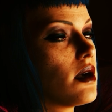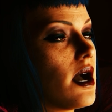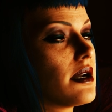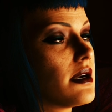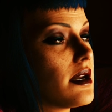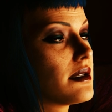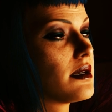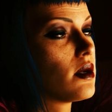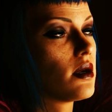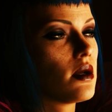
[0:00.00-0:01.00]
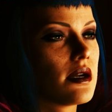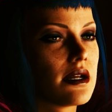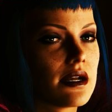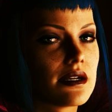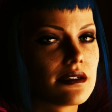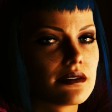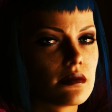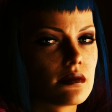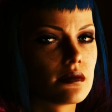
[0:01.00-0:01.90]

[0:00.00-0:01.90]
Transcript: I trust you know what it is.